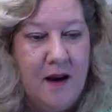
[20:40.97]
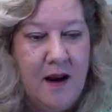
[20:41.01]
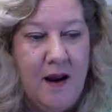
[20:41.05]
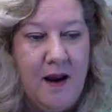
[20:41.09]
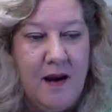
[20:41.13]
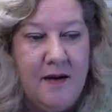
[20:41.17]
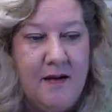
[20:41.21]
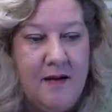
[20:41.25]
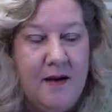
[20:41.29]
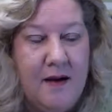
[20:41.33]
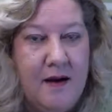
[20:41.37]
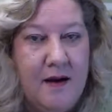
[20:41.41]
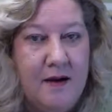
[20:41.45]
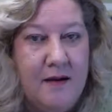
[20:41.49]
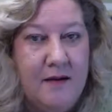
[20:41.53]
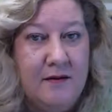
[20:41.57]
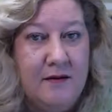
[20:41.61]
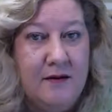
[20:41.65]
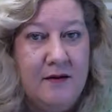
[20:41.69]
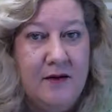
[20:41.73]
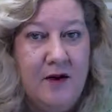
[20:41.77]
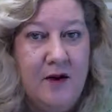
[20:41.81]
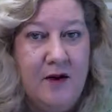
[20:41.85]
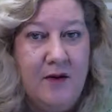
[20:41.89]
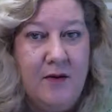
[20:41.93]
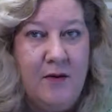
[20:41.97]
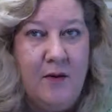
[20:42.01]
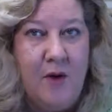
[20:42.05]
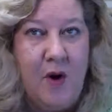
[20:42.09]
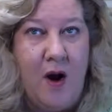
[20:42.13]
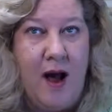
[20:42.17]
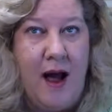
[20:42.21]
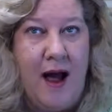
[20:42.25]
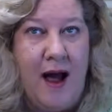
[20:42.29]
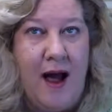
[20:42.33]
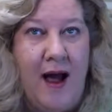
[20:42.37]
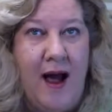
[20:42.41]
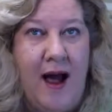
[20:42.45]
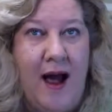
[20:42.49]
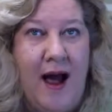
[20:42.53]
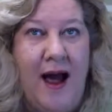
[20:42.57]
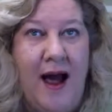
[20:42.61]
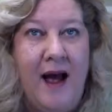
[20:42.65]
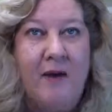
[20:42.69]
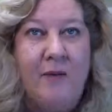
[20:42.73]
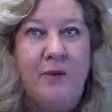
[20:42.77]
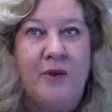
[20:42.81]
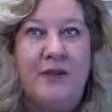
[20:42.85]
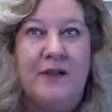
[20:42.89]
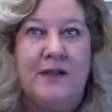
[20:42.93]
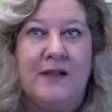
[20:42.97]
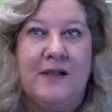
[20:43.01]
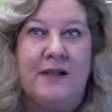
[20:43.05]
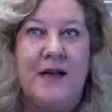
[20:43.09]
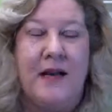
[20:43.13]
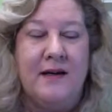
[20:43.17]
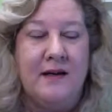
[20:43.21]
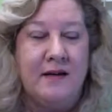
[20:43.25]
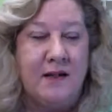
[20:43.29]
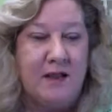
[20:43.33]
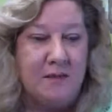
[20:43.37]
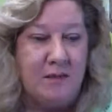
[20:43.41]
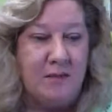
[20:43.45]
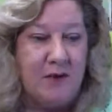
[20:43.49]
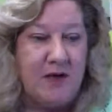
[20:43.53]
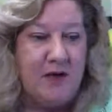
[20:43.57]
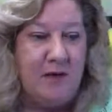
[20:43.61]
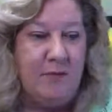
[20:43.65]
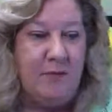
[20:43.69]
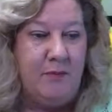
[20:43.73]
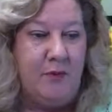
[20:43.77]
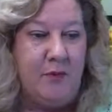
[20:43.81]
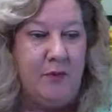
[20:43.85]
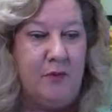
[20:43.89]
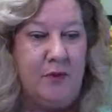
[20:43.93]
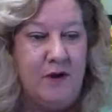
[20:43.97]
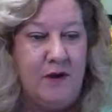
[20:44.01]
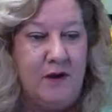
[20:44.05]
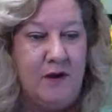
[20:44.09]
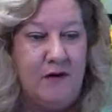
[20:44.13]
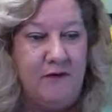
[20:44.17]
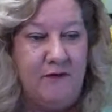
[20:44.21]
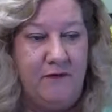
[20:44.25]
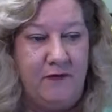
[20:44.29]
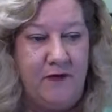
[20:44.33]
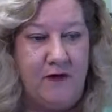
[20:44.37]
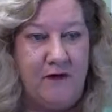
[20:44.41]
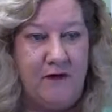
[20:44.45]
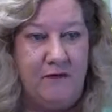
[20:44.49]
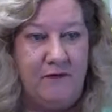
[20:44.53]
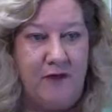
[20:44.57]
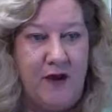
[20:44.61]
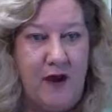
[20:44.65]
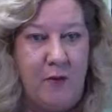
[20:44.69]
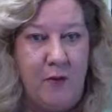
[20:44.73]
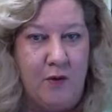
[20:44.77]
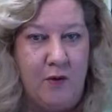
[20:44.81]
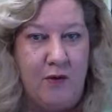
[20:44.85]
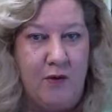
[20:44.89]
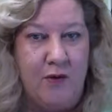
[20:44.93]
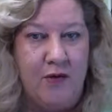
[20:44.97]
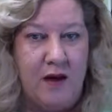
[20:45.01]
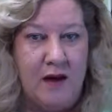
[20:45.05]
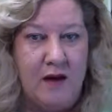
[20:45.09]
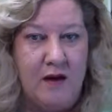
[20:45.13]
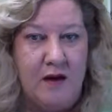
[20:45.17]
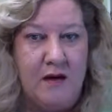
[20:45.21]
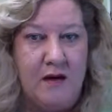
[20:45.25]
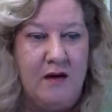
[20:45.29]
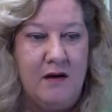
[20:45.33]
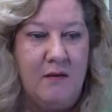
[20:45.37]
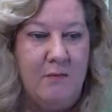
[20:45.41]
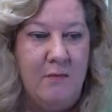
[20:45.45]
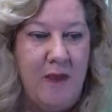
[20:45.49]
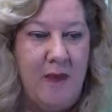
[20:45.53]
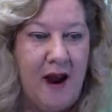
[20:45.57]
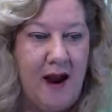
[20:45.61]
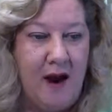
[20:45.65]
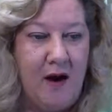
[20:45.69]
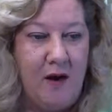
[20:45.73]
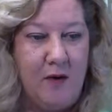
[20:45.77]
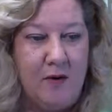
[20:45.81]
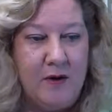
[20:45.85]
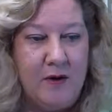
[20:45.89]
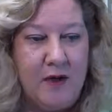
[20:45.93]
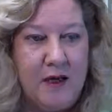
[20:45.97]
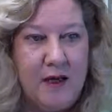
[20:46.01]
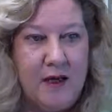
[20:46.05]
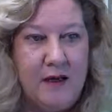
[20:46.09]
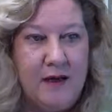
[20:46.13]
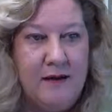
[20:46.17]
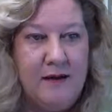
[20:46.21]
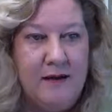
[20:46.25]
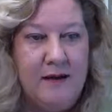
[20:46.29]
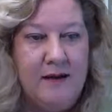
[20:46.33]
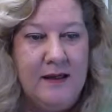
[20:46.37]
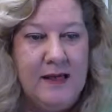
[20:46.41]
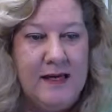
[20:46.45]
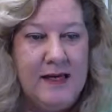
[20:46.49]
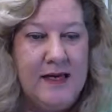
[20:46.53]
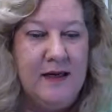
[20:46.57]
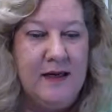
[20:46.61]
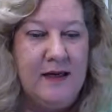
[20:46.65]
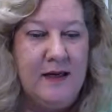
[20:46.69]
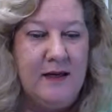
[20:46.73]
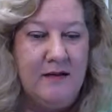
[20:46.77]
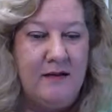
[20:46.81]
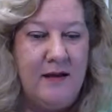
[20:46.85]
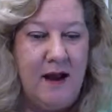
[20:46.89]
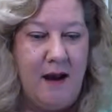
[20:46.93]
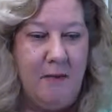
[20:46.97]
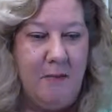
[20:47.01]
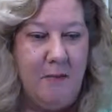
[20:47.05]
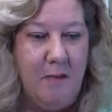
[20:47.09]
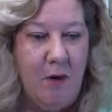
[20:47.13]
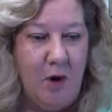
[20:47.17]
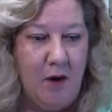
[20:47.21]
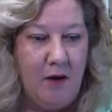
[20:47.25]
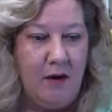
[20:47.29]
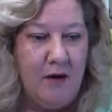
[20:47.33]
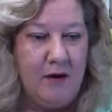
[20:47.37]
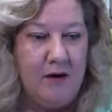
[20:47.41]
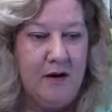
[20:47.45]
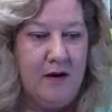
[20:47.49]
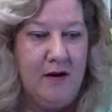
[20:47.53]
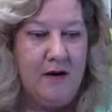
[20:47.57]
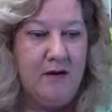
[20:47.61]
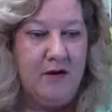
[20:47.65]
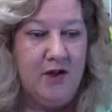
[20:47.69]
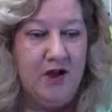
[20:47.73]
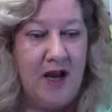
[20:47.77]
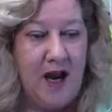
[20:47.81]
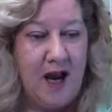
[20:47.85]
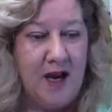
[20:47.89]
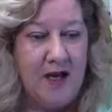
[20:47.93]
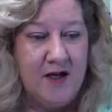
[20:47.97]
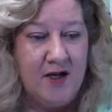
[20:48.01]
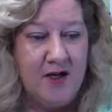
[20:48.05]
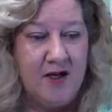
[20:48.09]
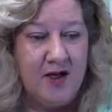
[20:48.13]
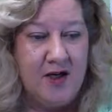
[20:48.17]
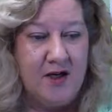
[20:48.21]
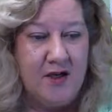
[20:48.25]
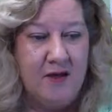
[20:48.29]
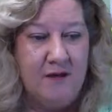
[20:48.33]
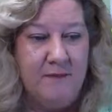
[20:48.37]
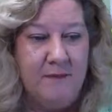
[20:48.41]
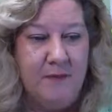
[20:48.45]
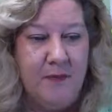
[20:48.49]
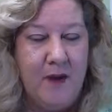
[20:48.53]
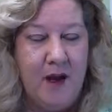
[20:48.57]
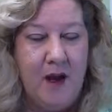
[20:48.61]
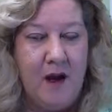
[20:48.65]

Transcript: And you know, I would say to people, if they were thinking about needing that marketing education,